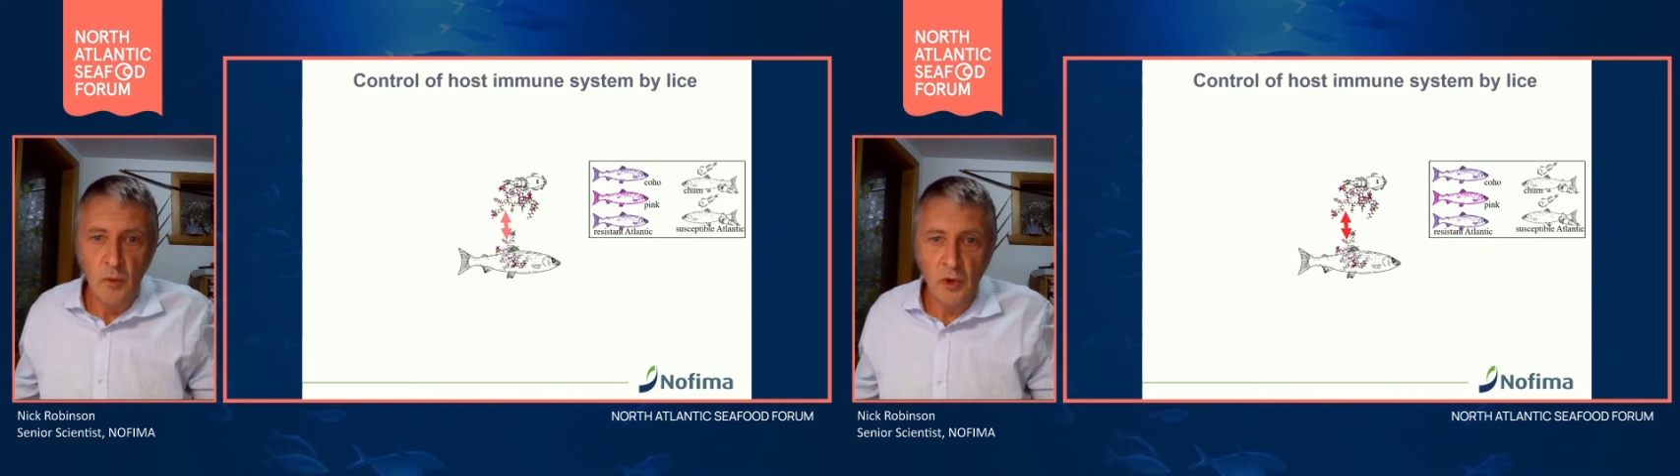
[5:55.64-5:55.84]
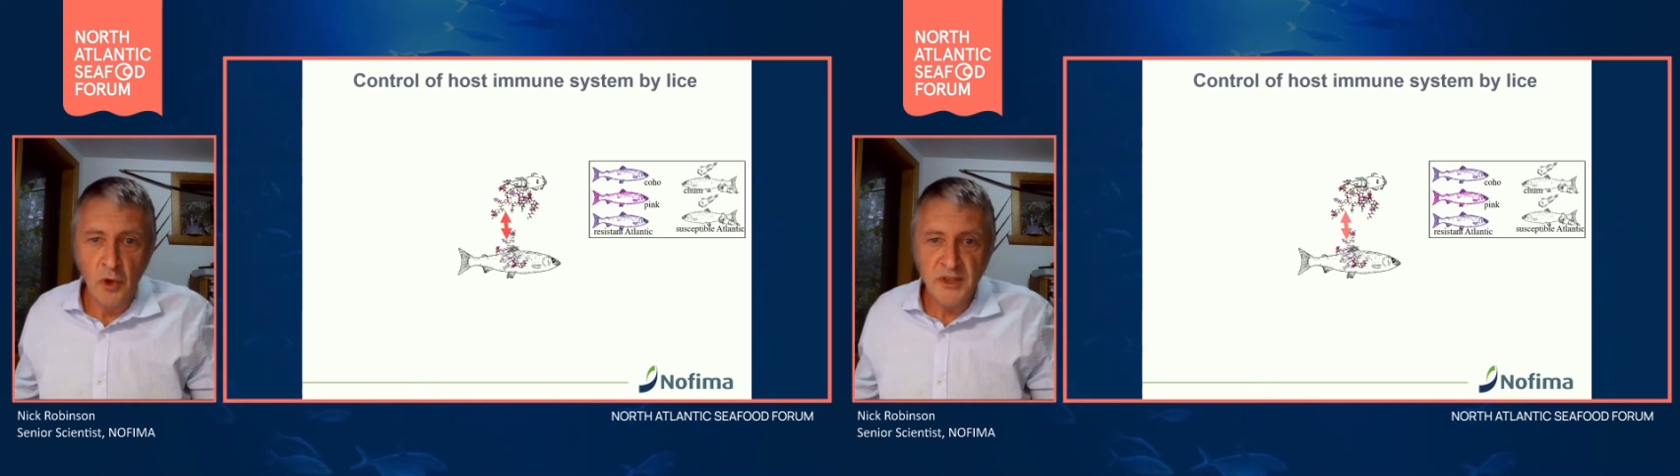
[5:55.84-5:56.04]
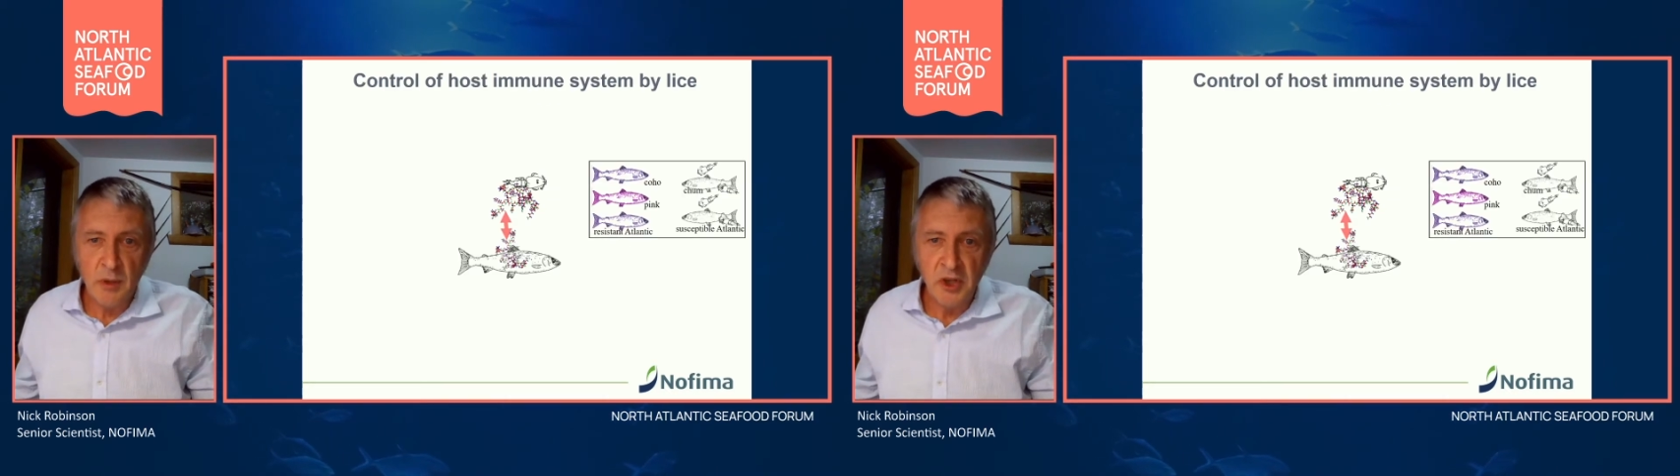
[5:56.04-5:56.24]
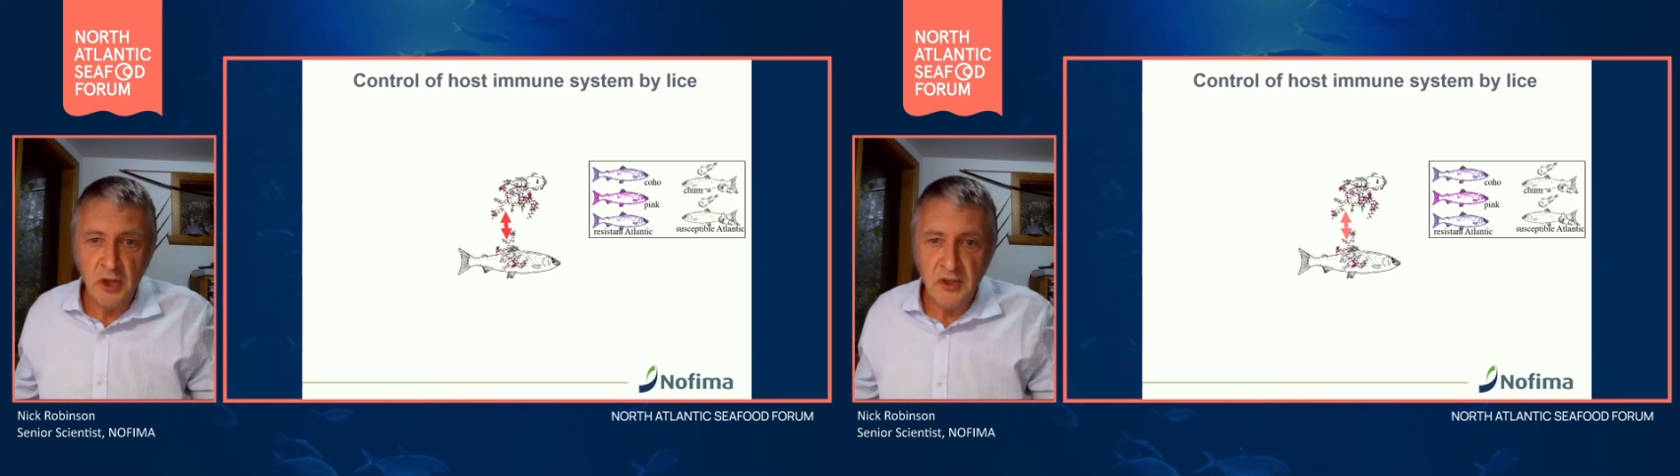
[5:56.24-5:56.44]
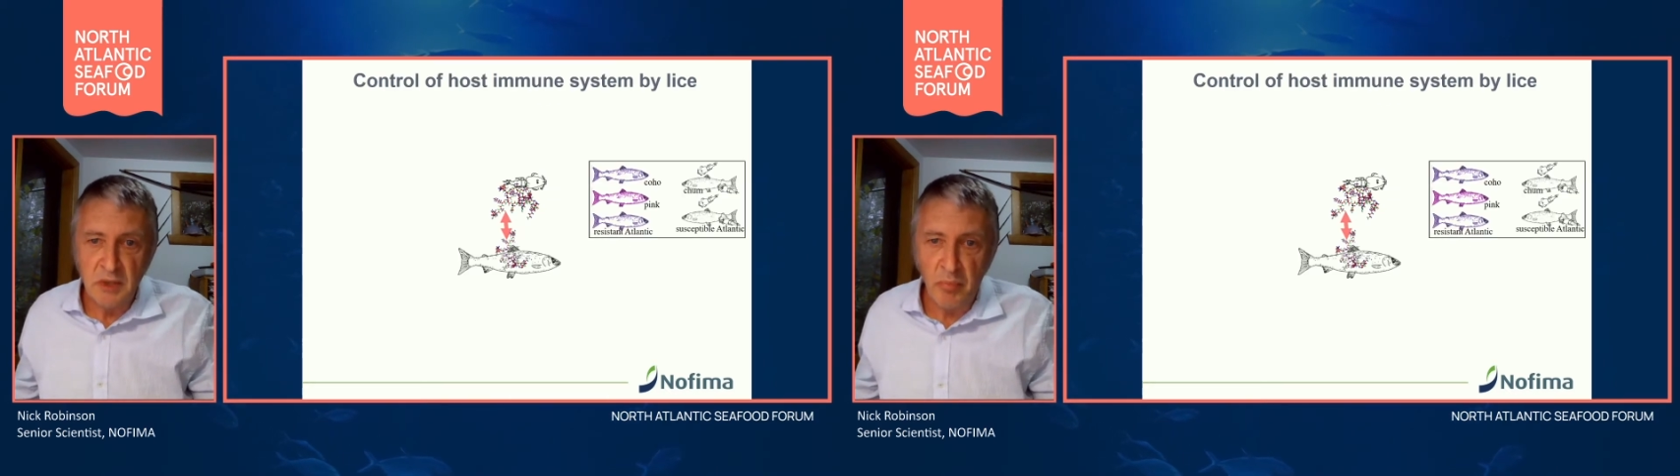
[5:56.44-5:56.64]
We'll also be
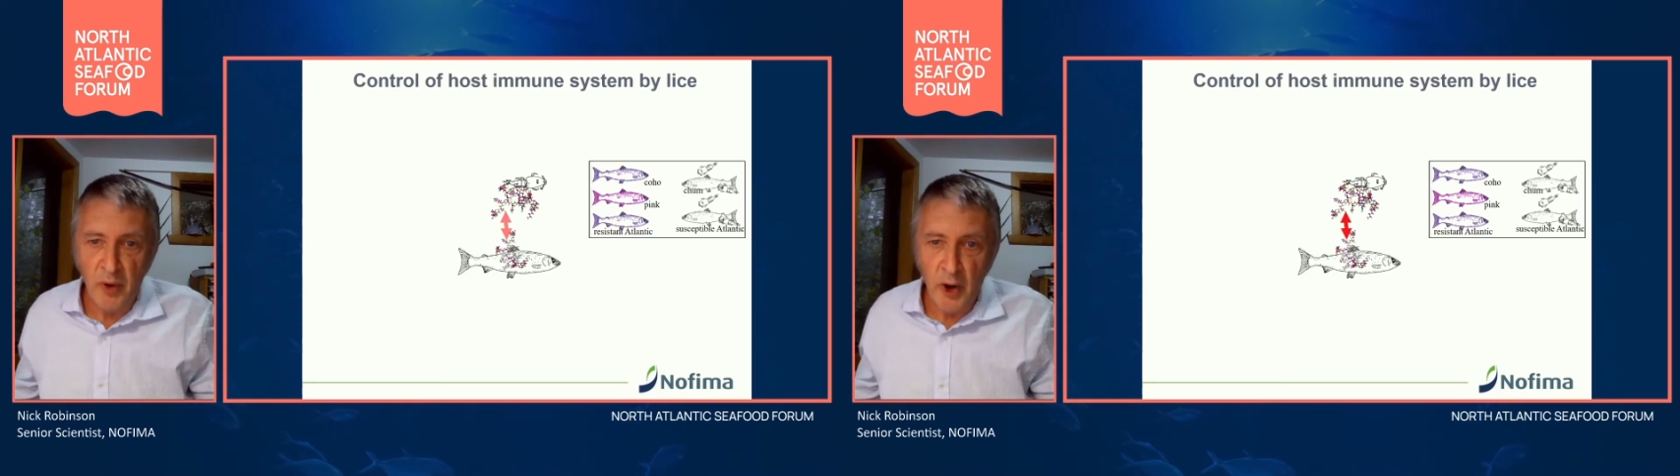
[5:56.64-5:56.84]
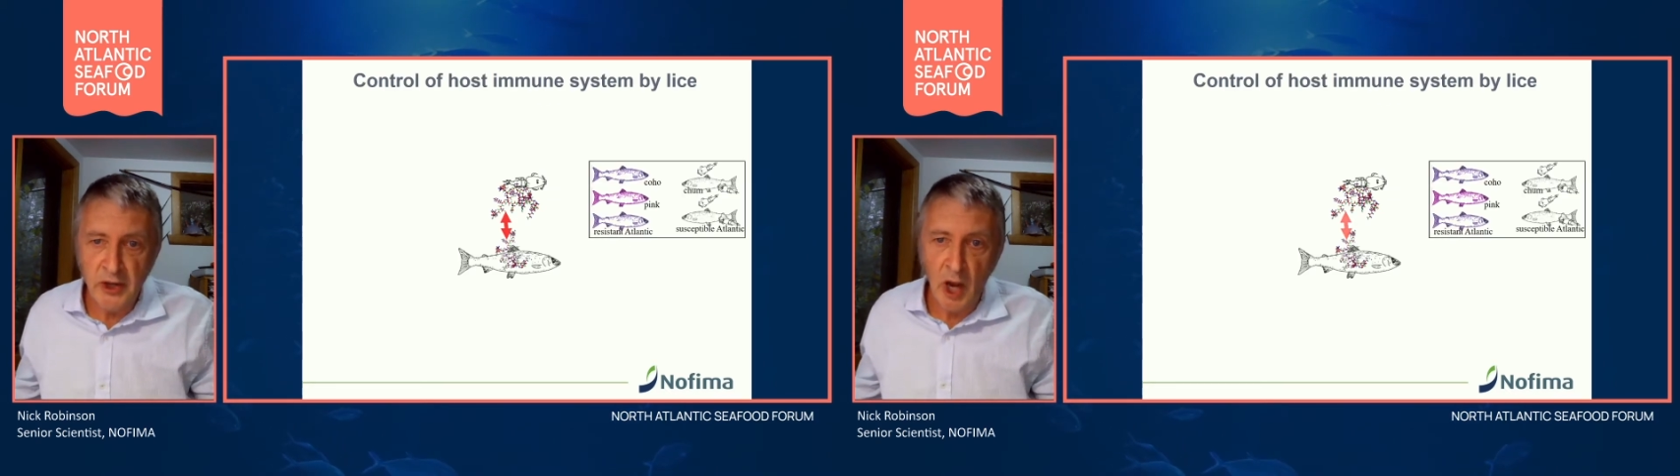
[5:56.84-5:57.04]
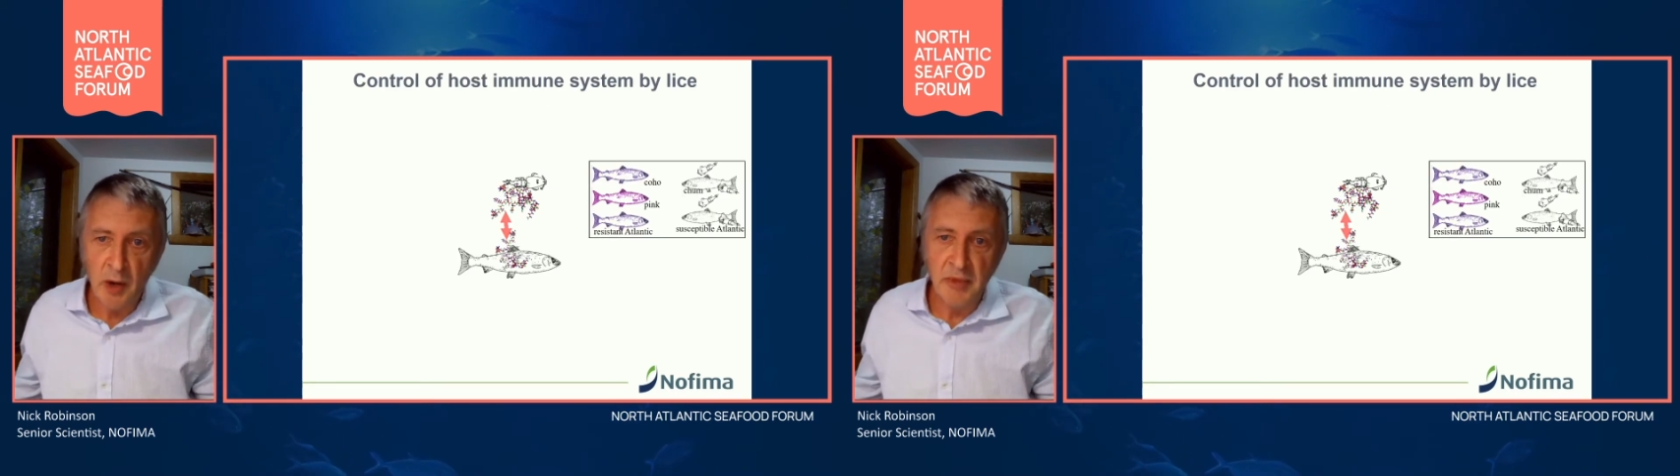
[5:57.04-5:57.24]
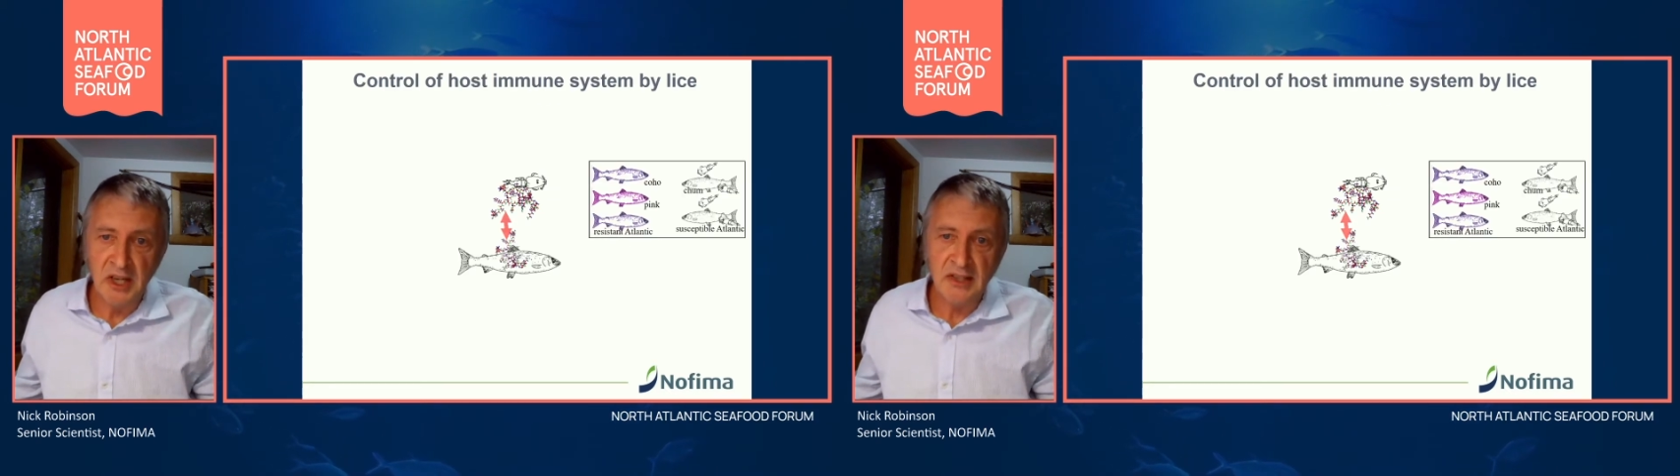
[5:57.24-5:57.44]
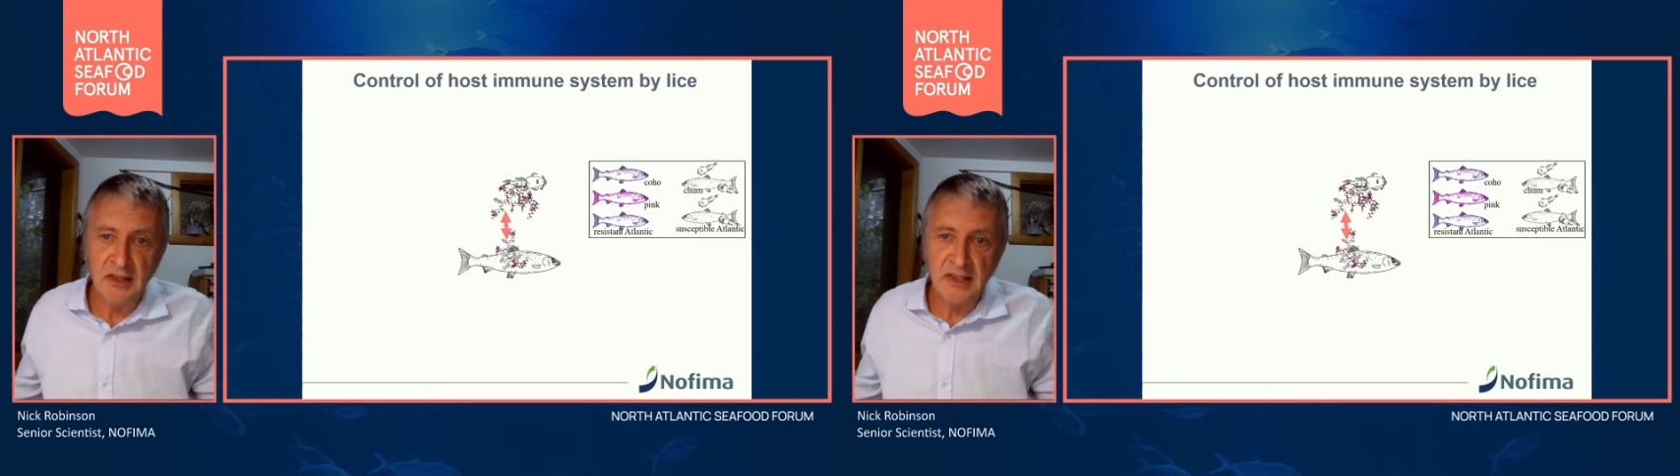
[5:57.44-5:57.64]
using
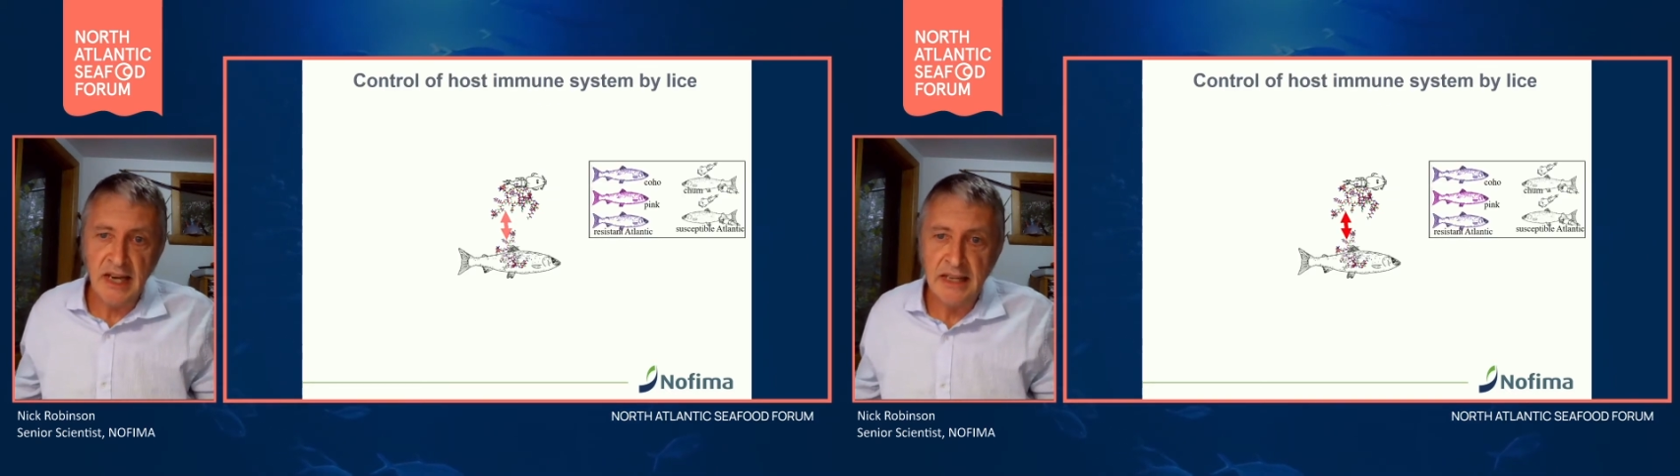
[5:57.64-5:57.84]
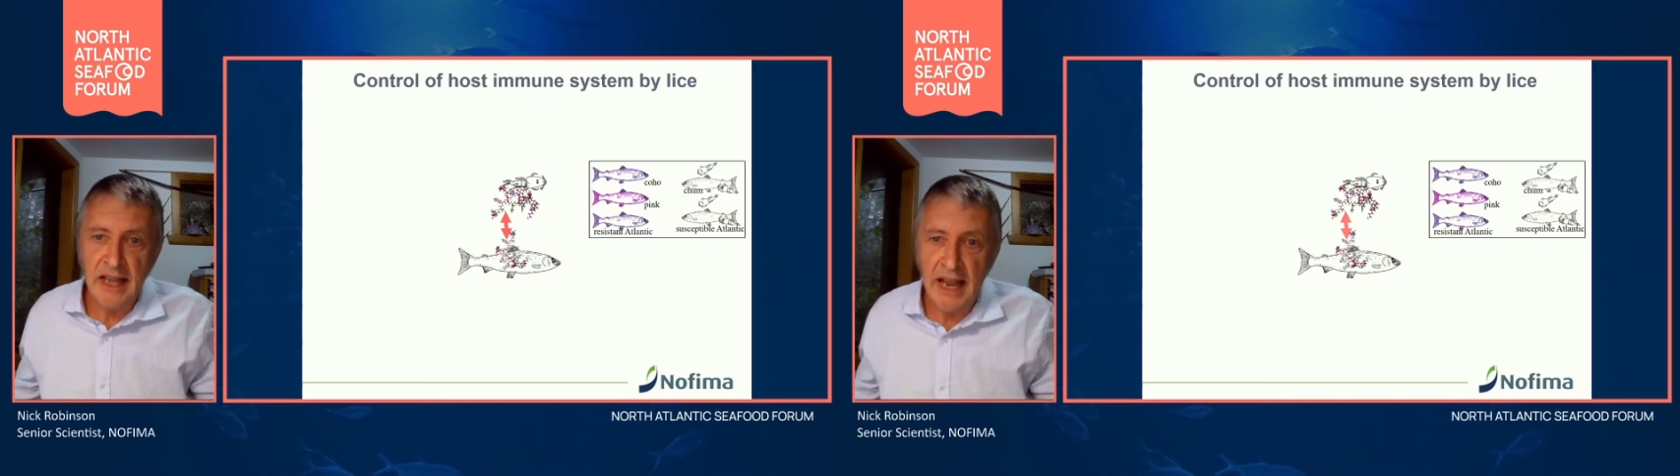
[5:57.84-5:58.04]
proteomics to study